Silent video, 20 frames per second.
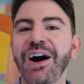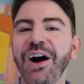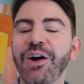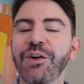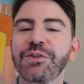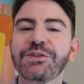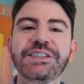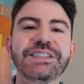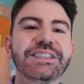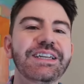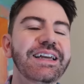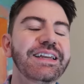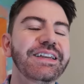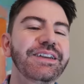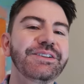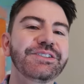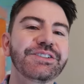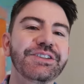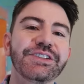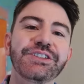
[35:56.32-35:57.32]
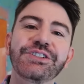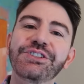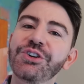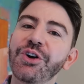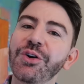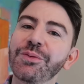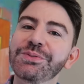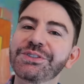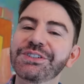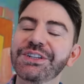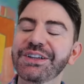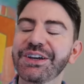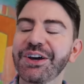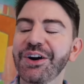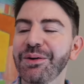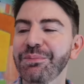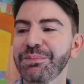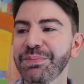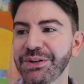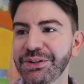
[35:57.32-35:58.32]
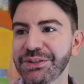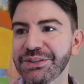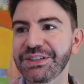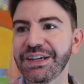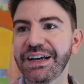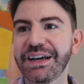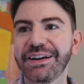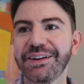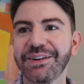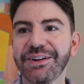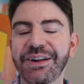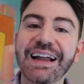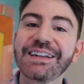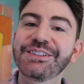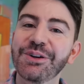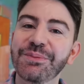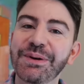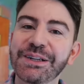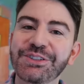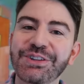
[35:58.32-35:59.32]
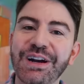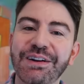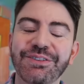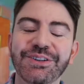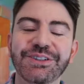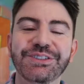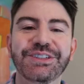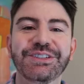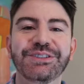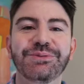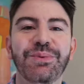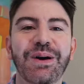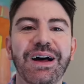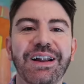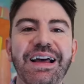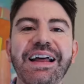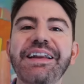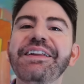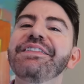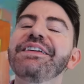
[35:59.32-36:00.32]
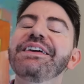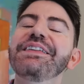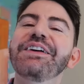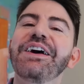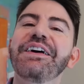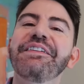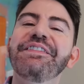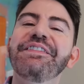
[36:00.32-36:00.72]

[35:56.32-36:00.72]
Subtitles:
I often take you to the shops, to the car boot sale, and on my travels as well. Anything that I